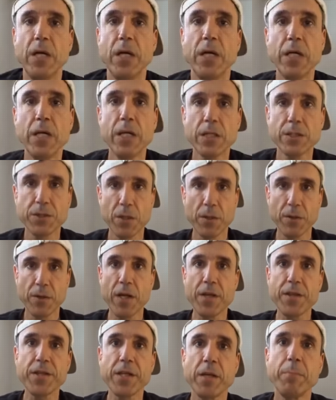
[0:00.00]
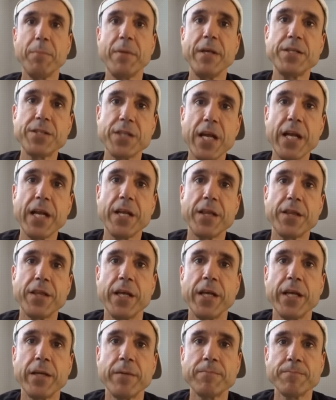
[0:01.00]
health problems, remains a topic of
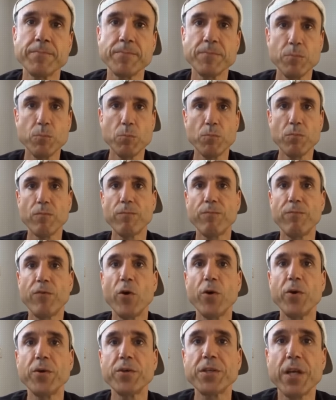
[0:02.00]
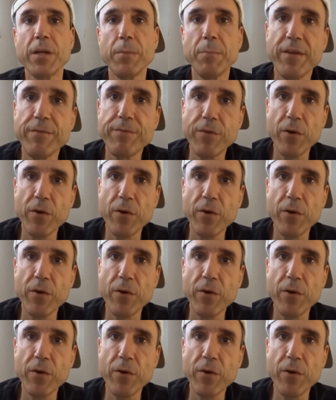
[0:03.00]
debate to this day.